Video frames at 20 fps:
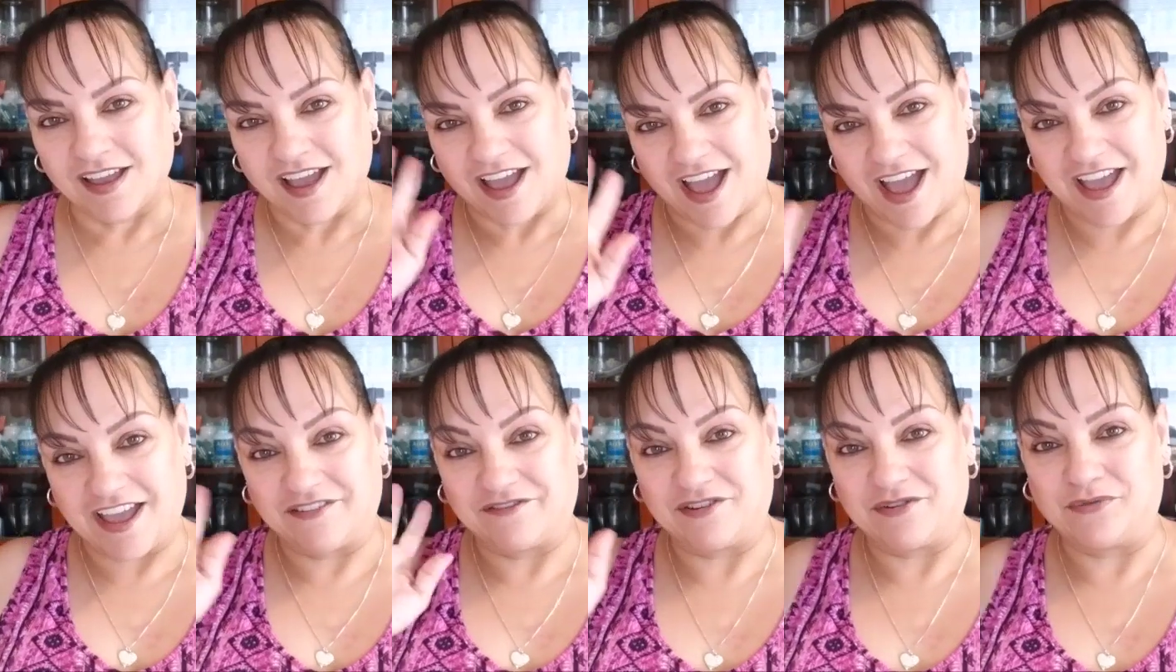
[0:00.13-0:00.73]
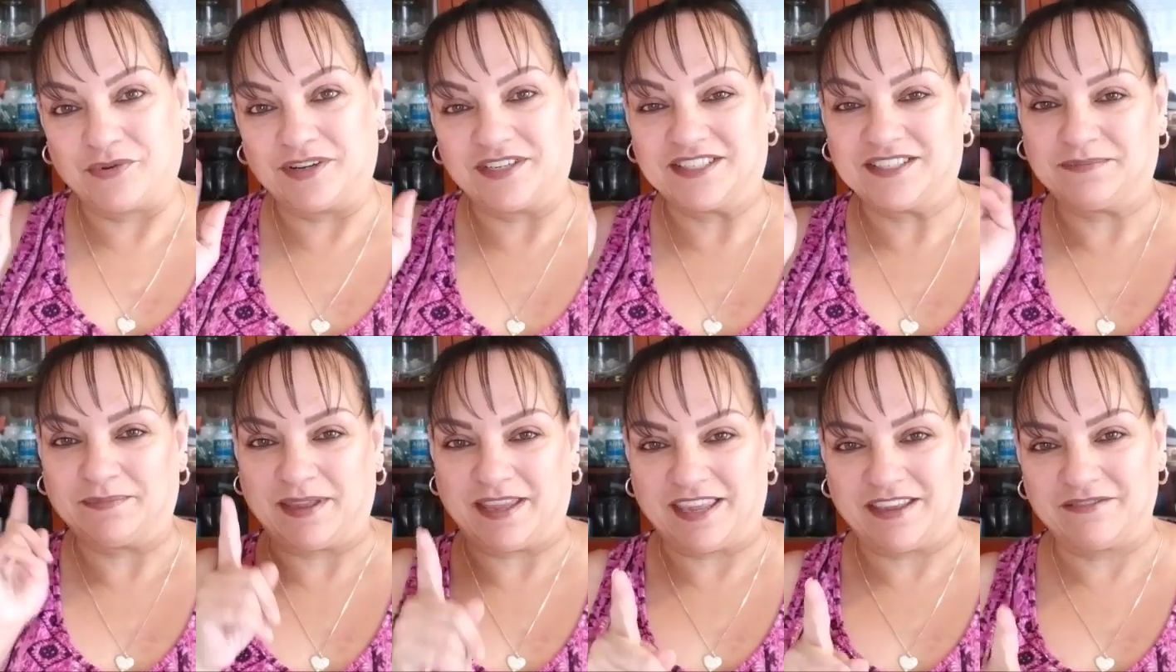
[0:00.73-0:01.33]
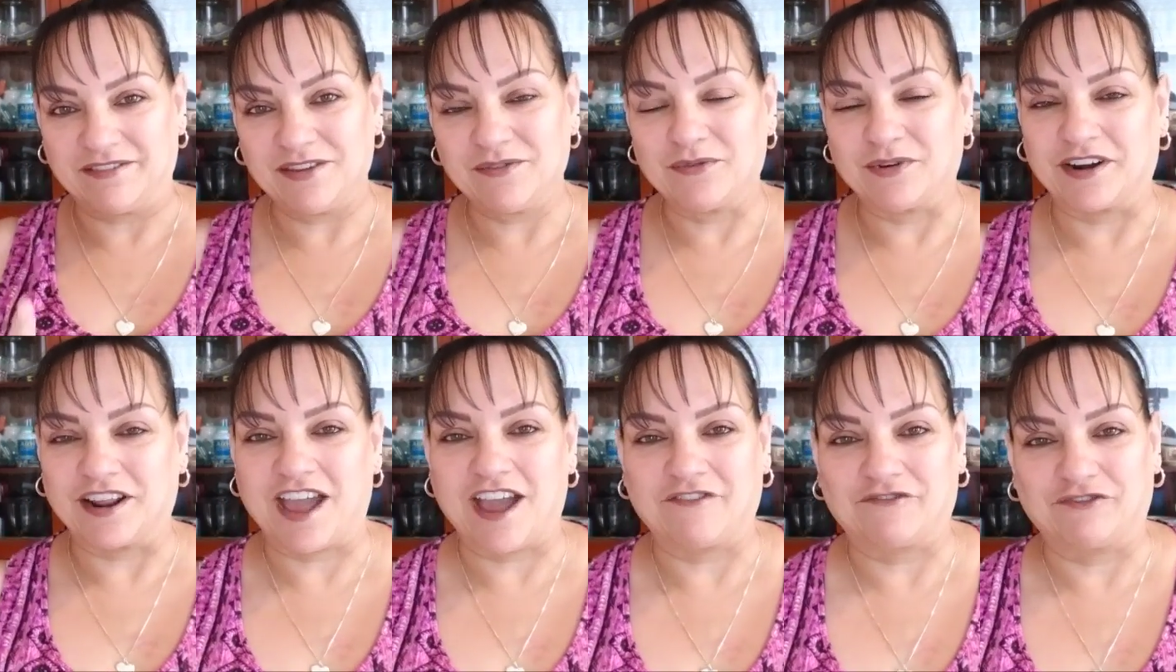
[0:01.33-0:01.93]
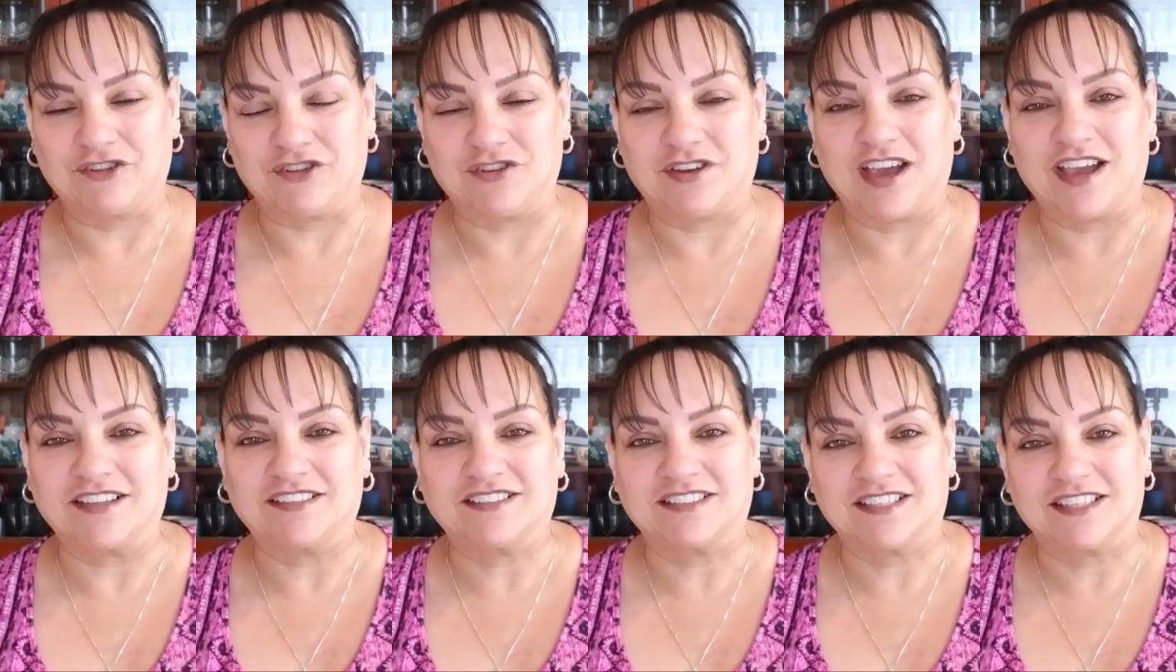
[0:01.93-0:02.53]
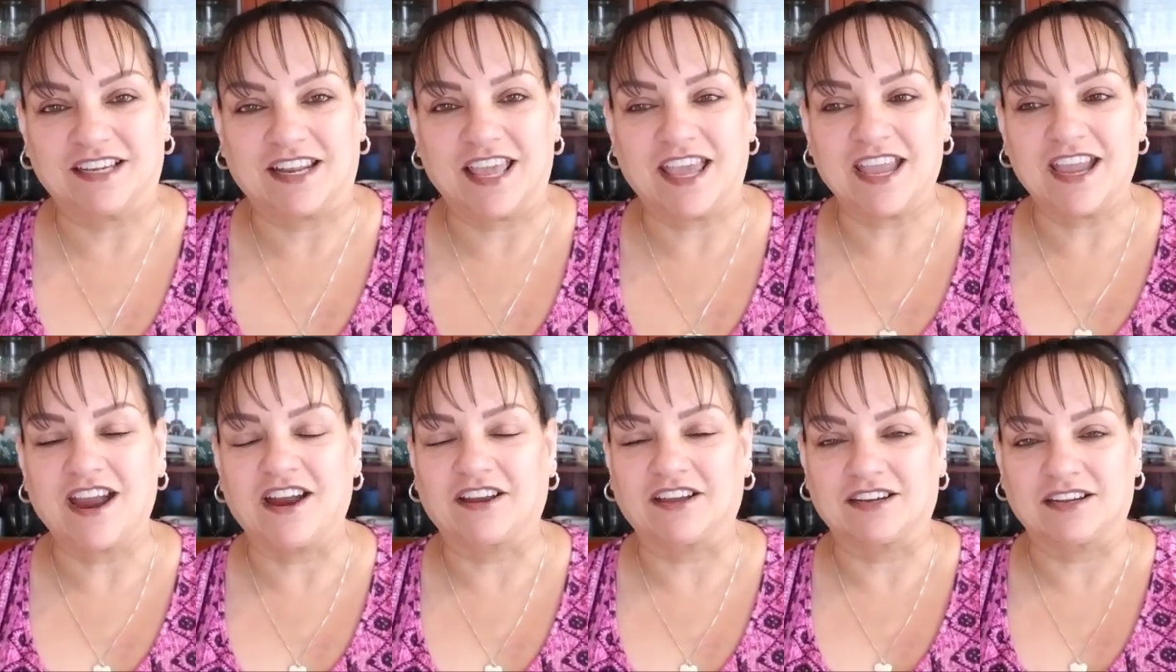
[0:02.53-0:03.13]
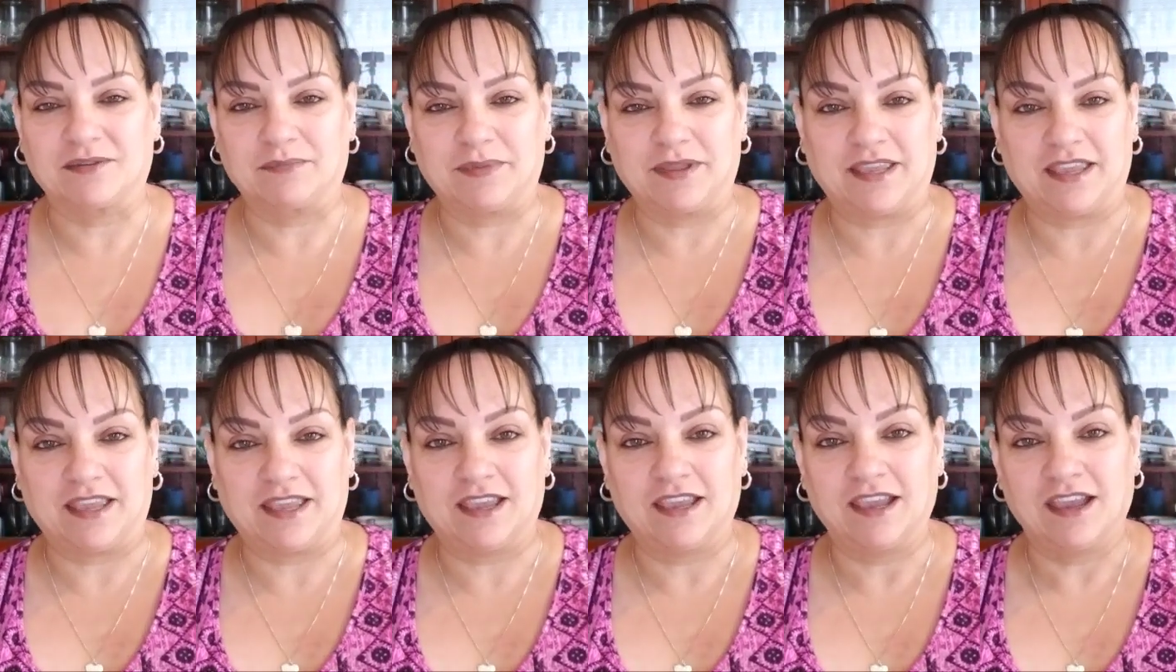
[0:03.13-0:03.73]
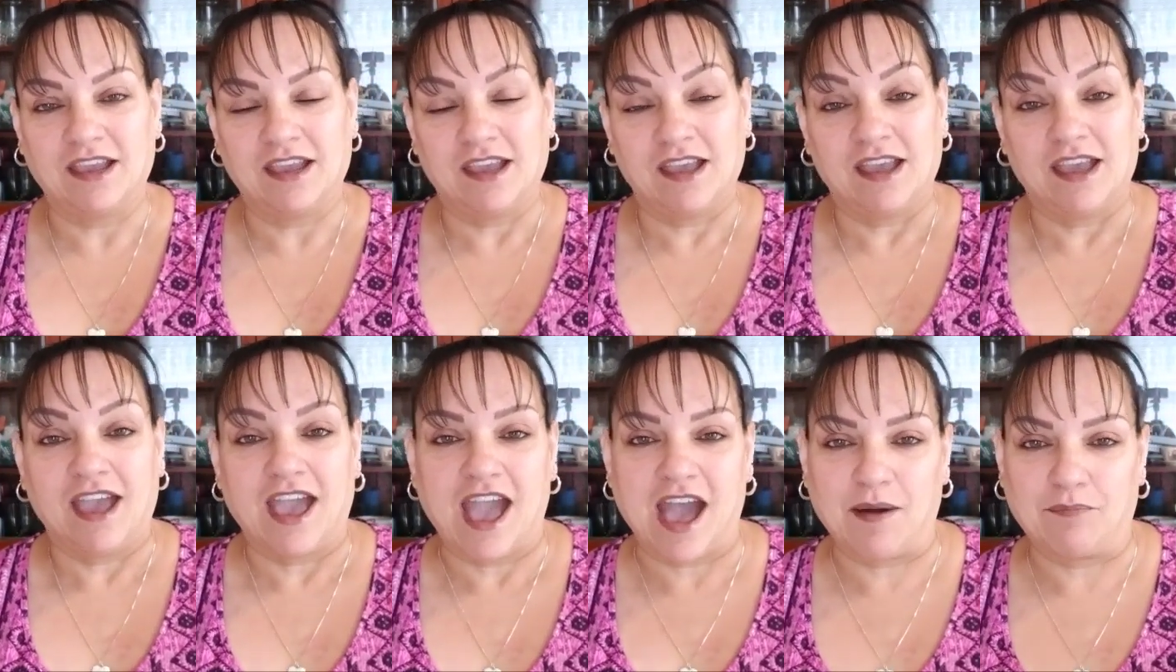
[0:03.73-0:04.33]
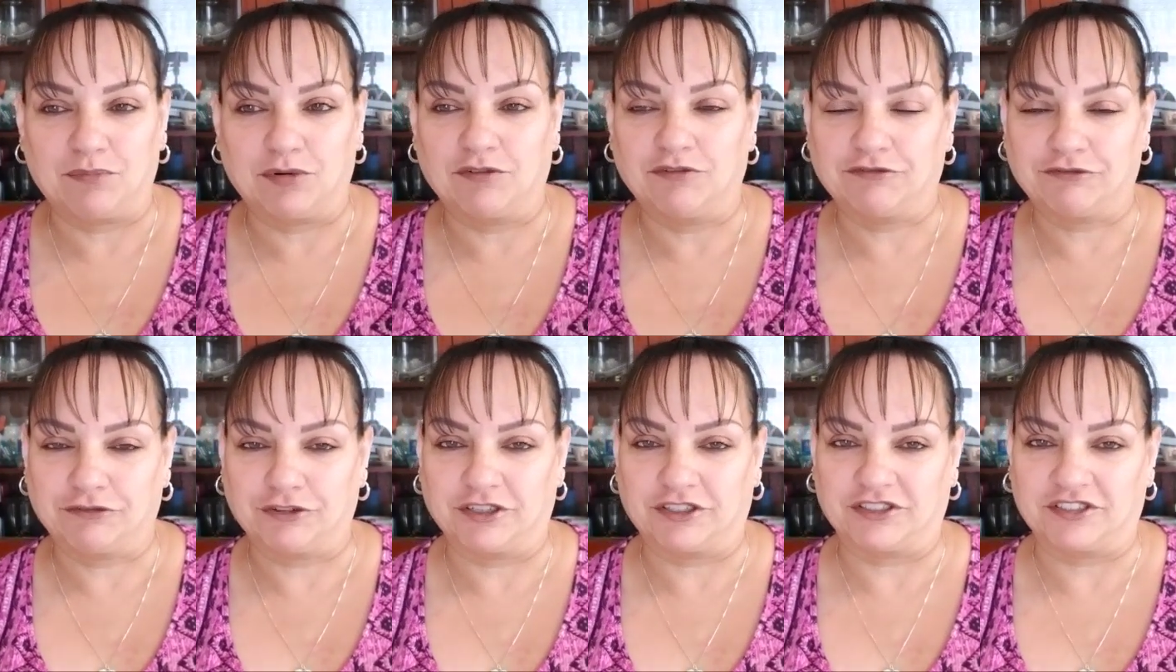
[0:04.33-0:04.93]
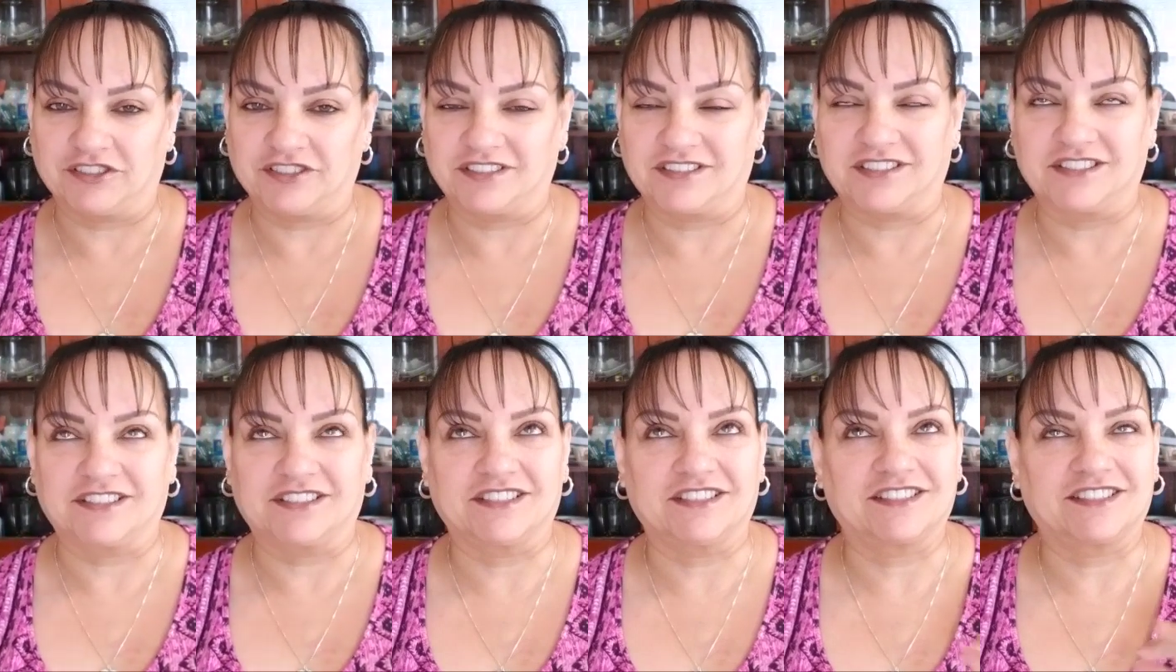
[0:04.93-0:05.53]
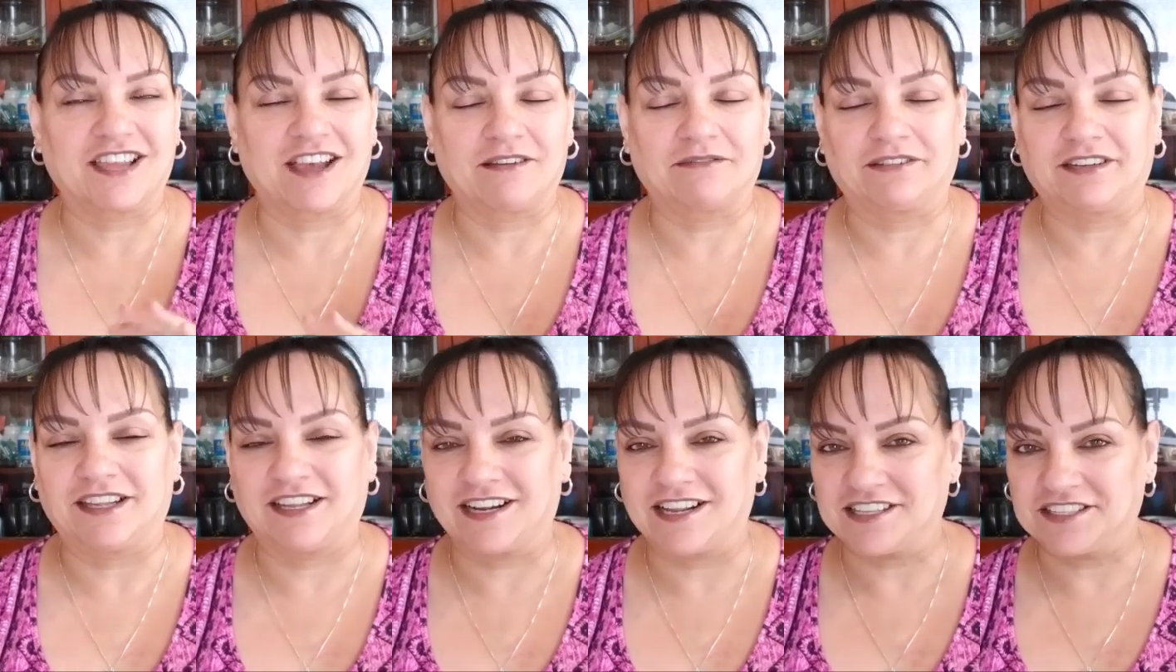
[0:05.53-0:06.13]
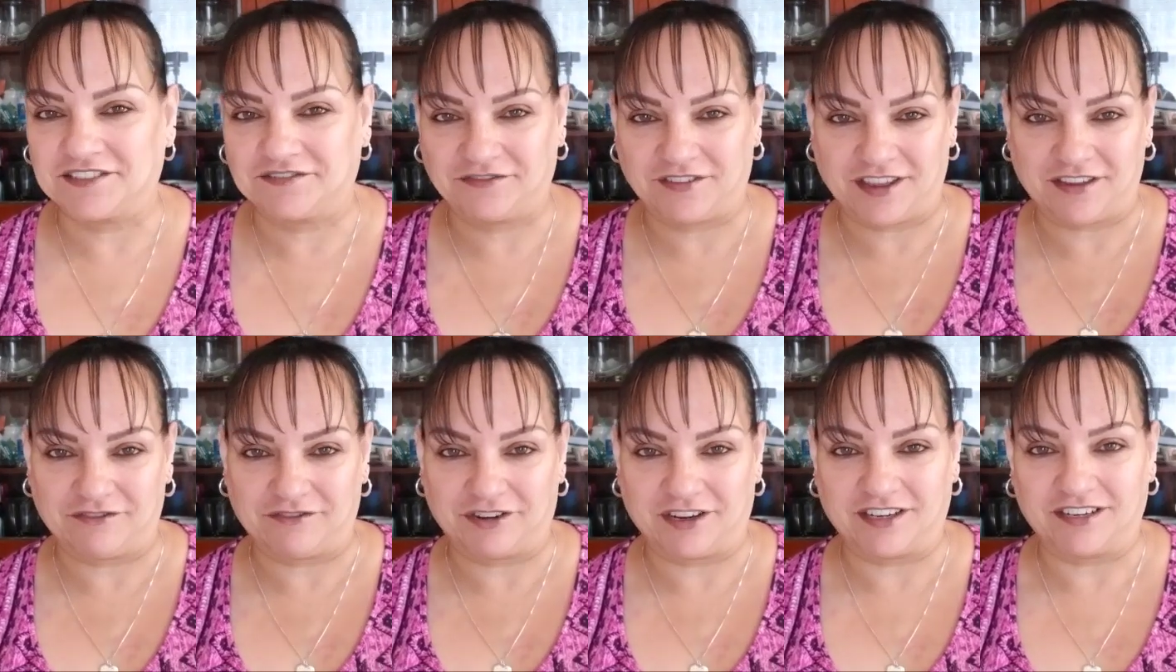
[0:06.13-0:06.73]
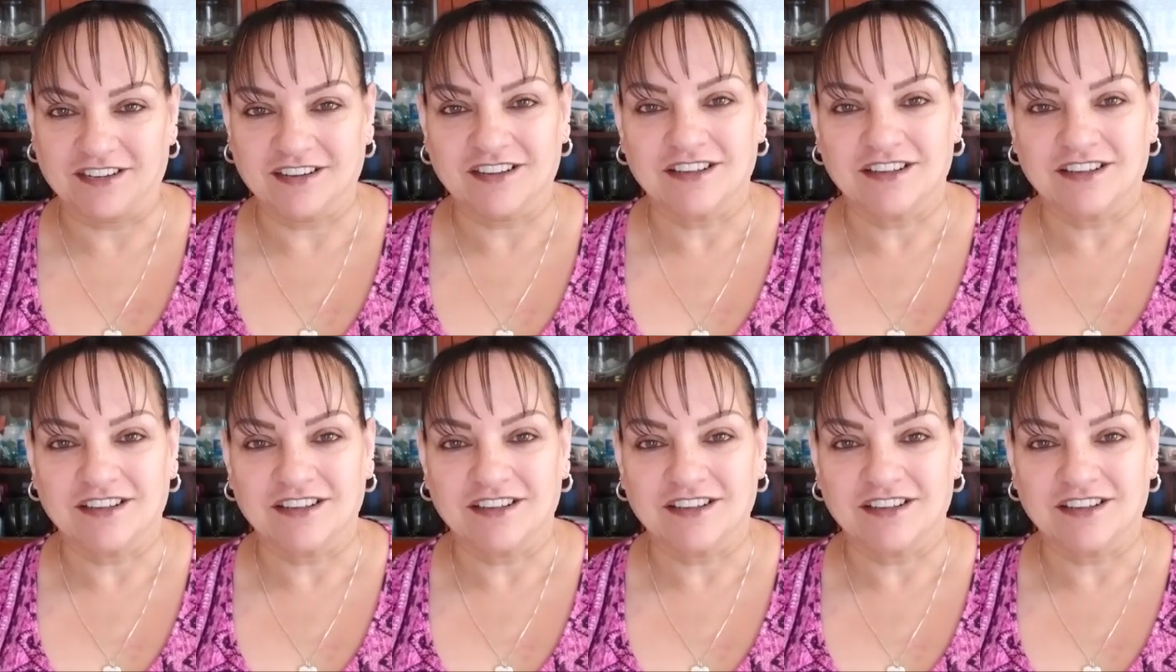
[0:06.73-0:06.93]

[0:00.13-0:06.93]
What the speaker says: Hi everyone, it's me Evie. What I have for you guys today are gonna be apple fritters. This is Gabriela's favorite.